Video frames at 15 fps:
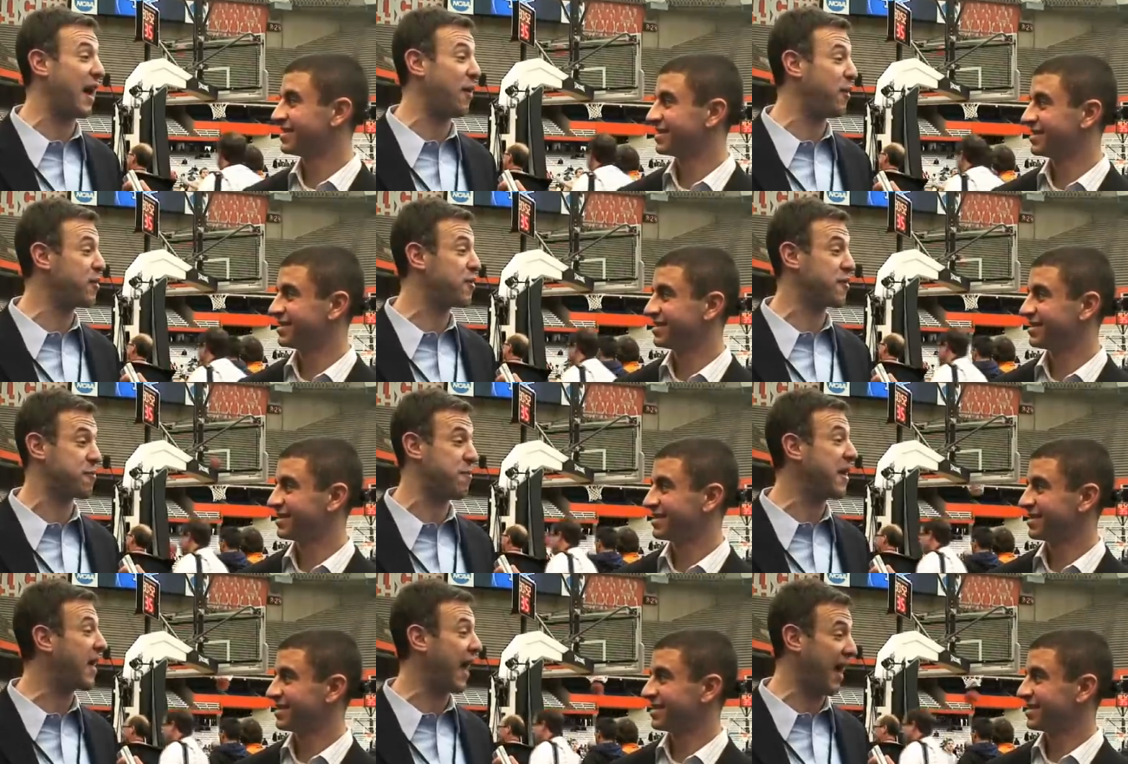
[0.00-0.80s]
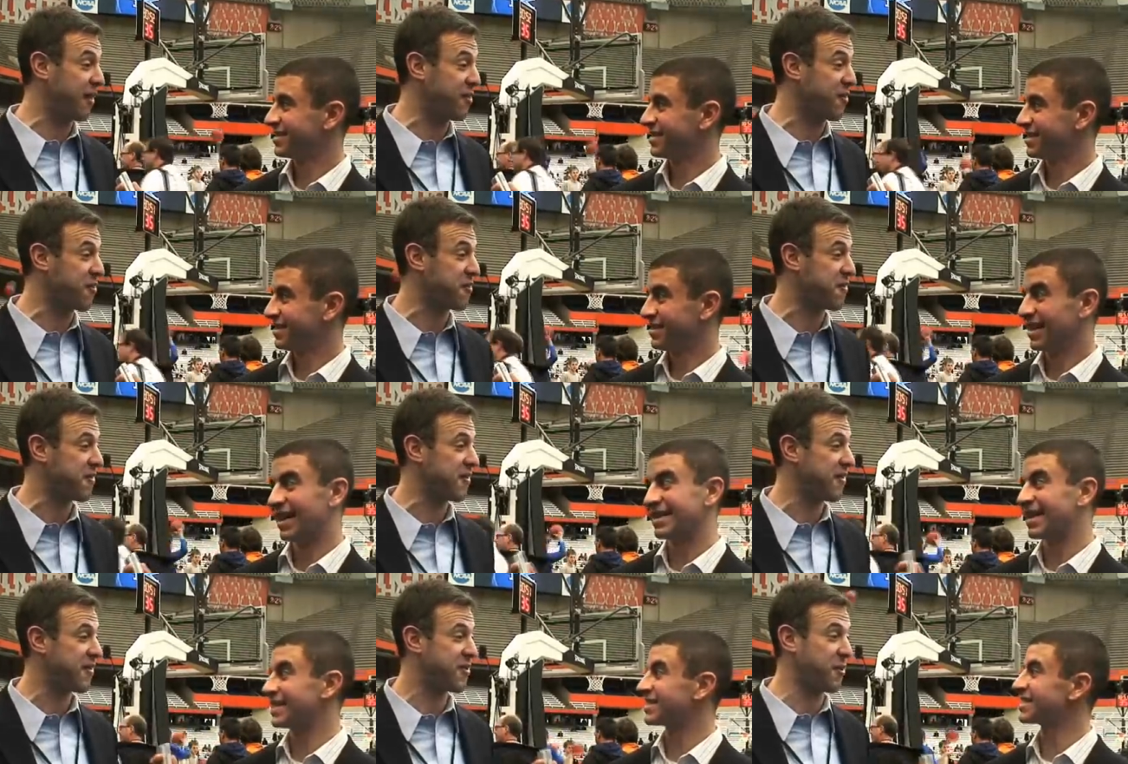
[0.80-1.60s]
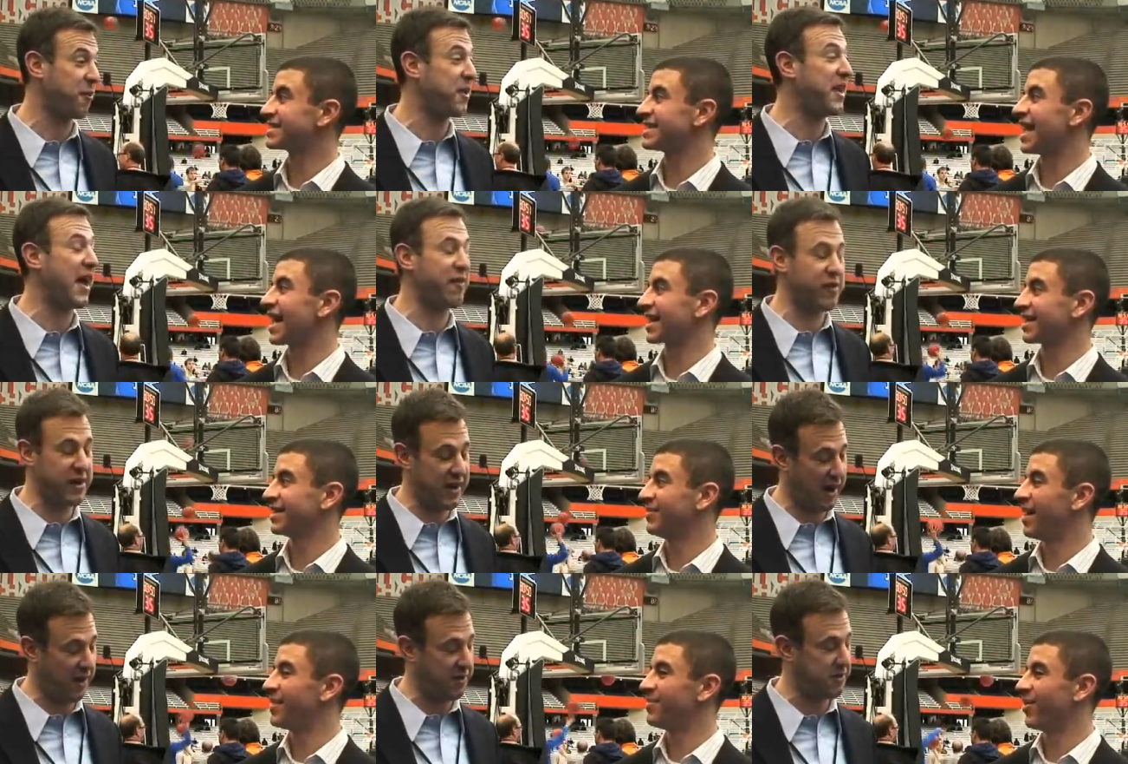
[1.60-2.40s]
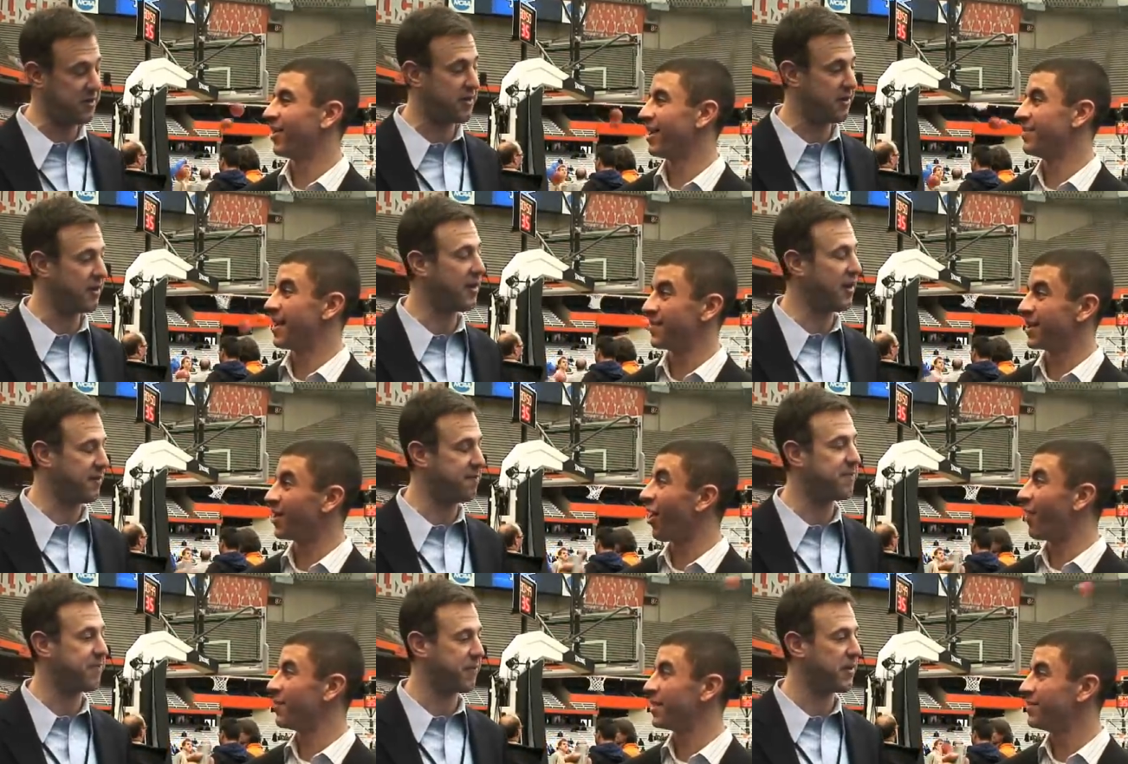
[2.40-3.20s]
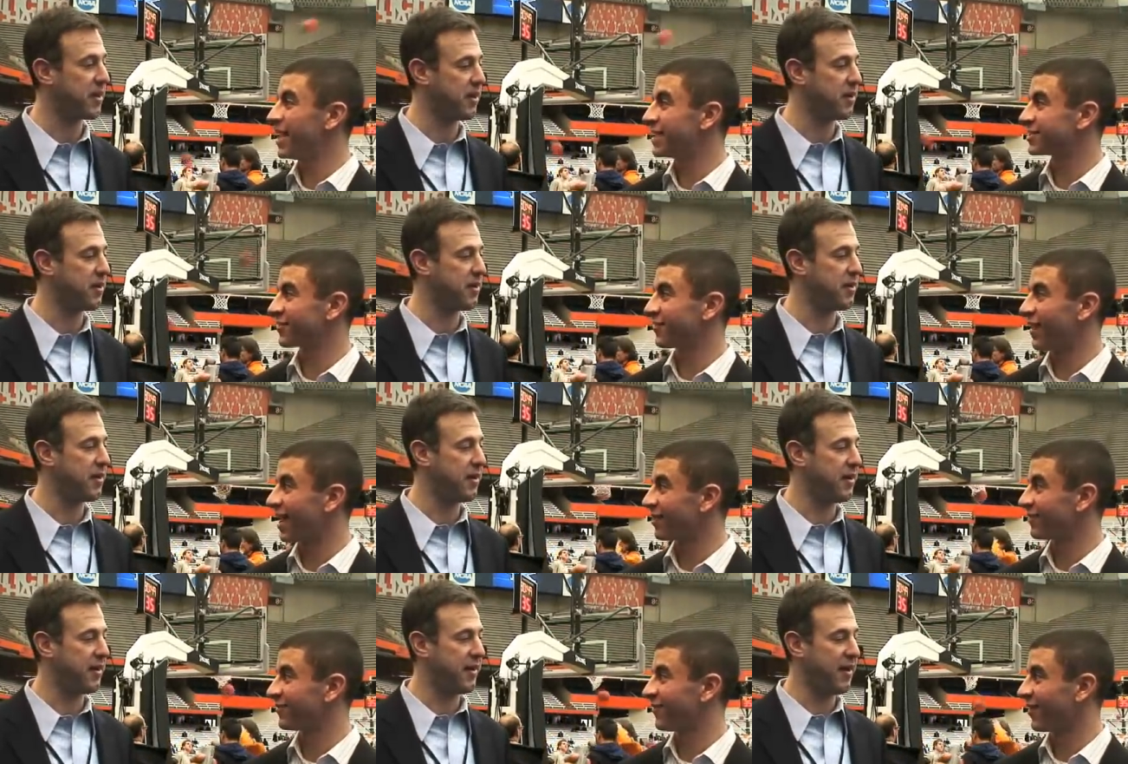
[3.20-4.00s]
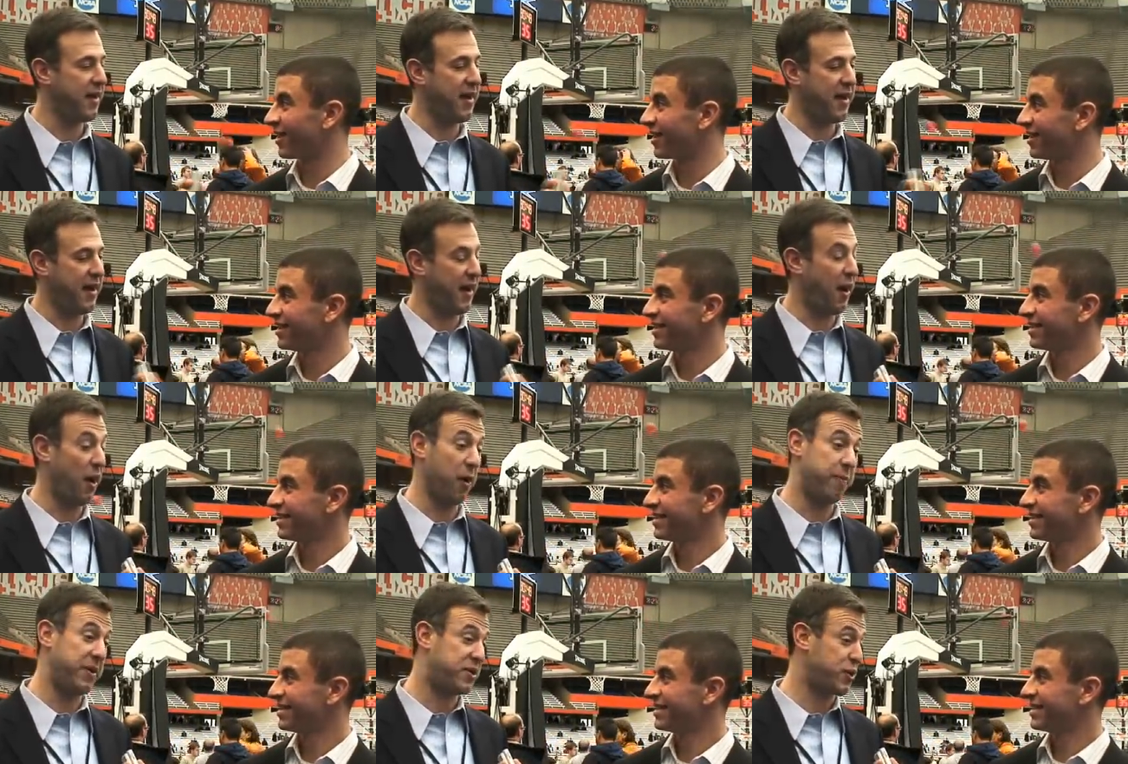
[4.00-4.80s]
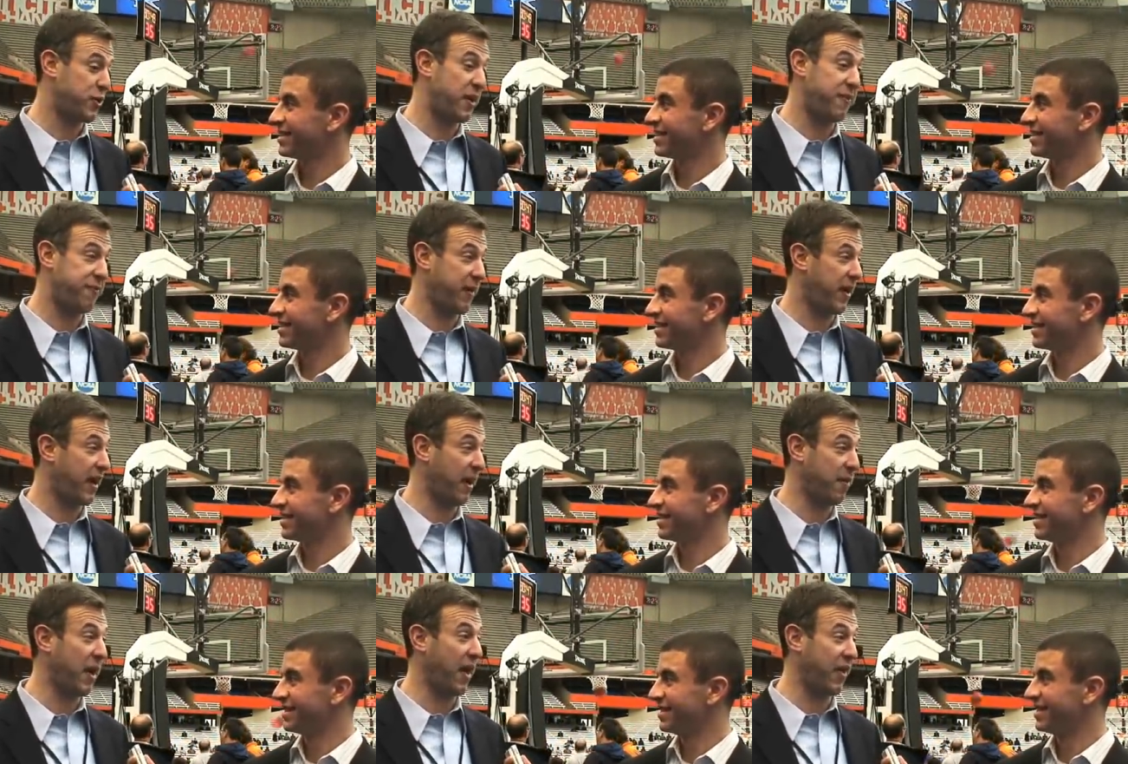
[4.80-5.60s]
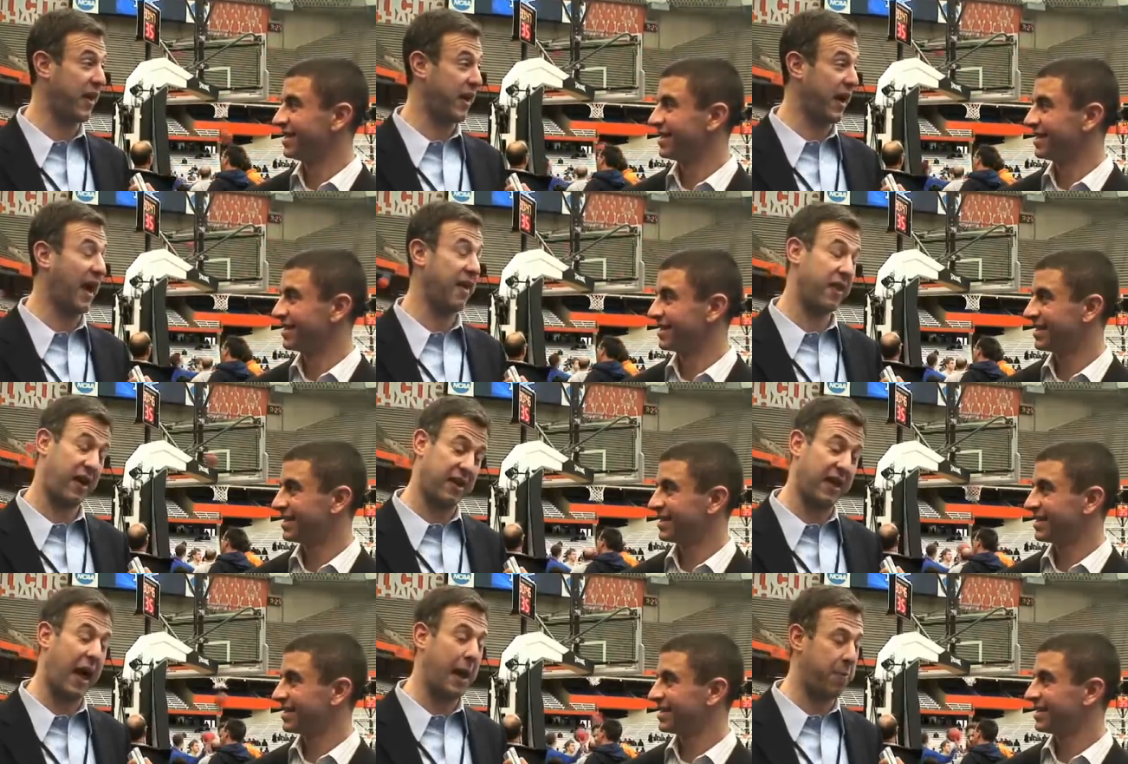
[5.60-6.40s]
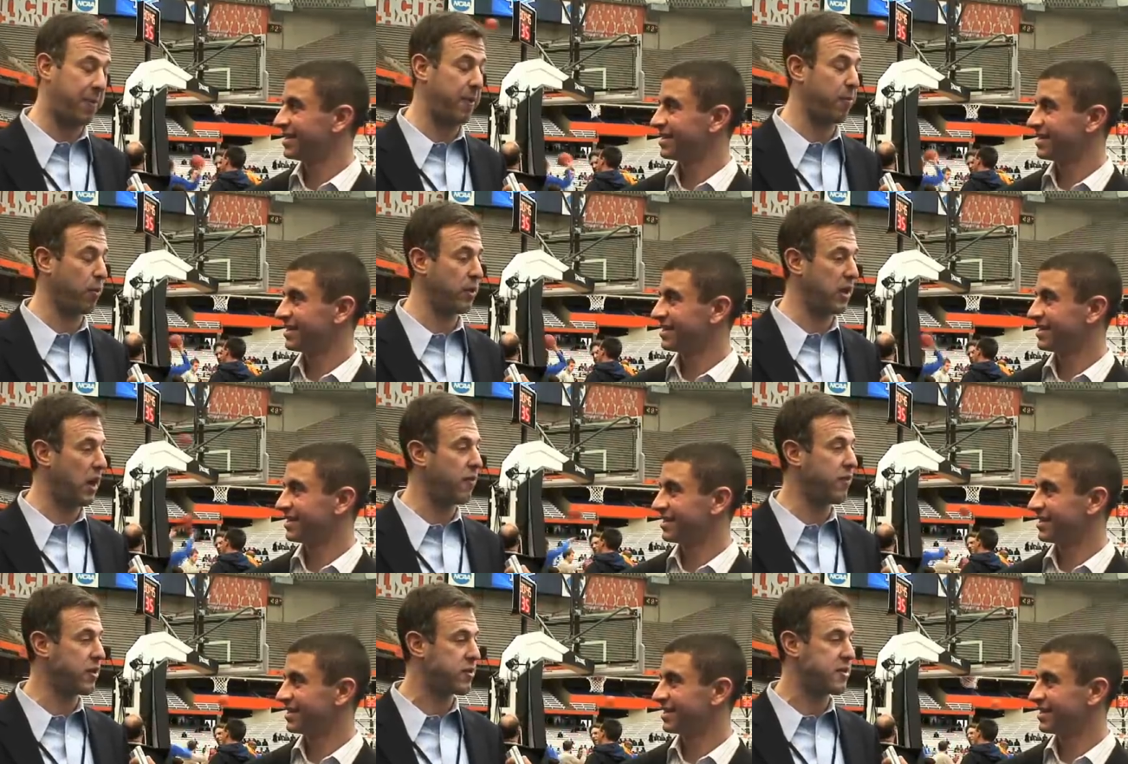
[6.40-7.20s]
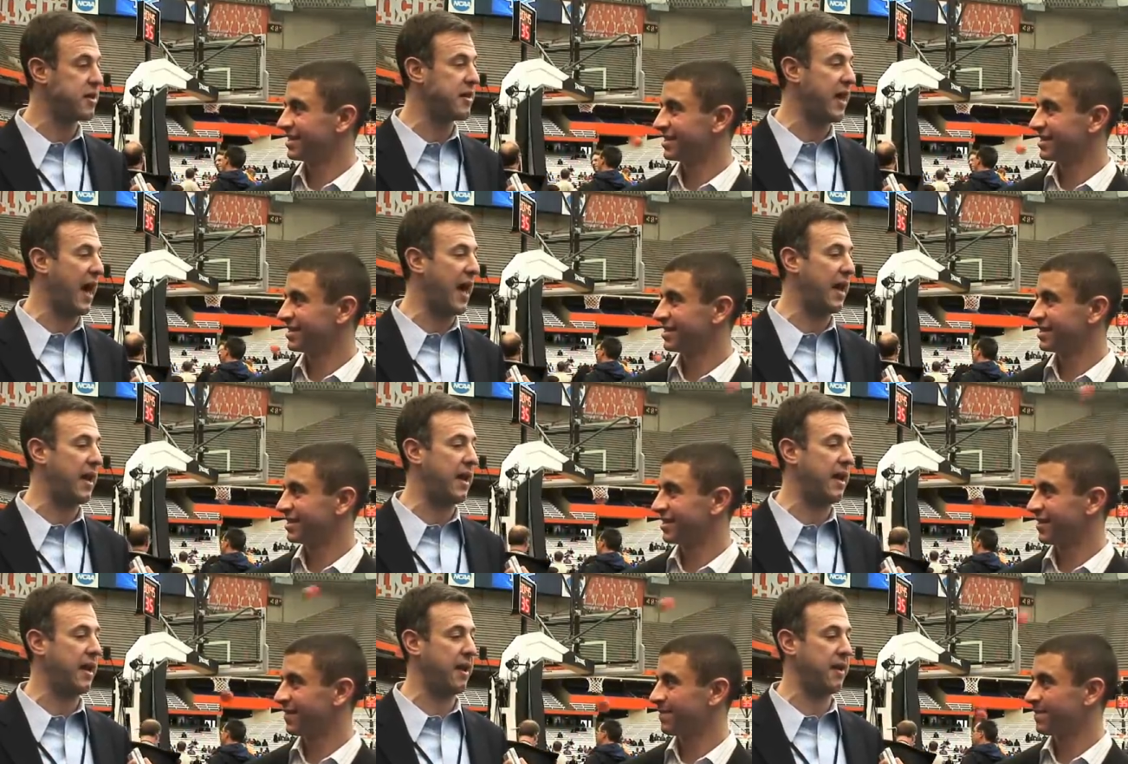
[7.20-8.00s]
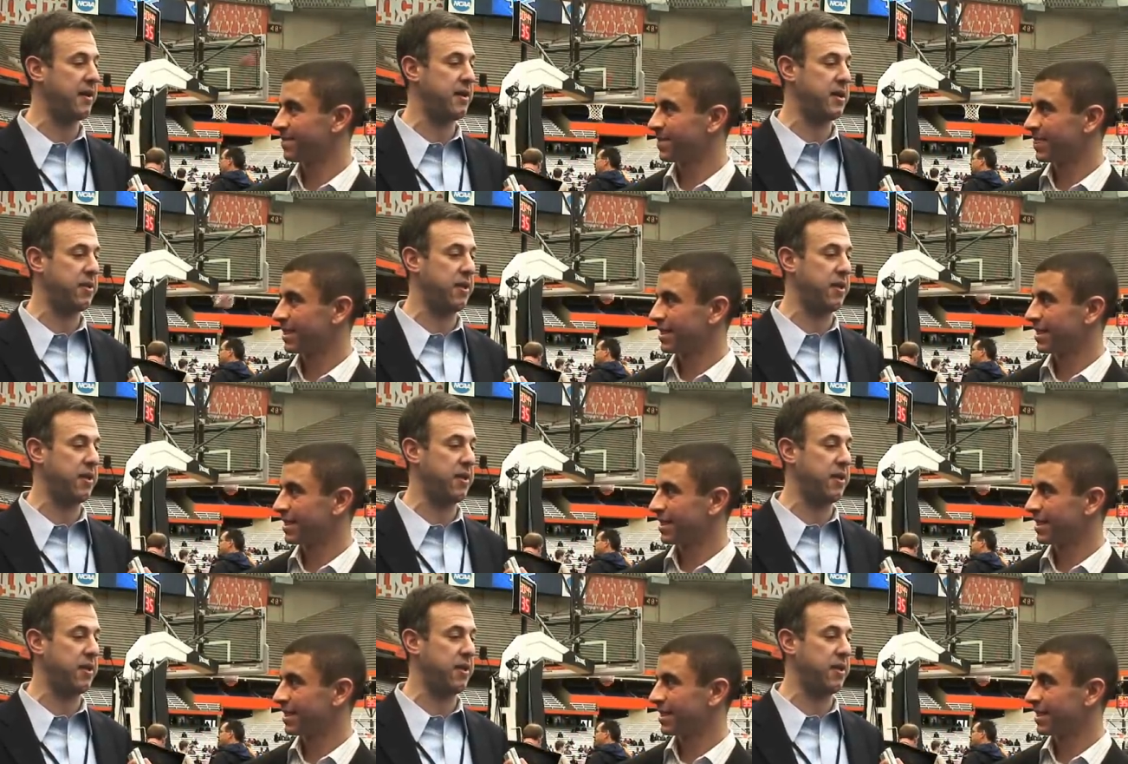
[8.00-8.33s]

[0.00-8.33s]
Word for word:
Speaker 1: Iowa just beat Kansas. Uh, that's so exactly my
Speaker 2: point. Maybe an all mid-major Final Four.
Speaker 1: Oh, it'd be terrific. I mean, I think I think a lot of people would love to see that. And, and